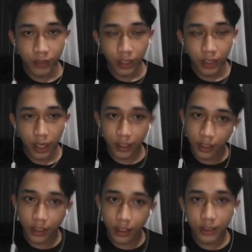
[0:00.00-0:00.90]
I
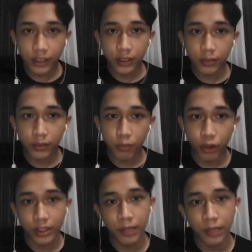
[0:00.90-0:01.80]
think it's more
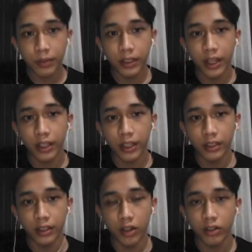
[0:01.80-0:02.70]
simple
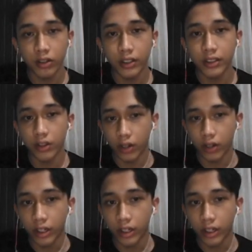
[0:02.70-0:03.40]
than counting sort,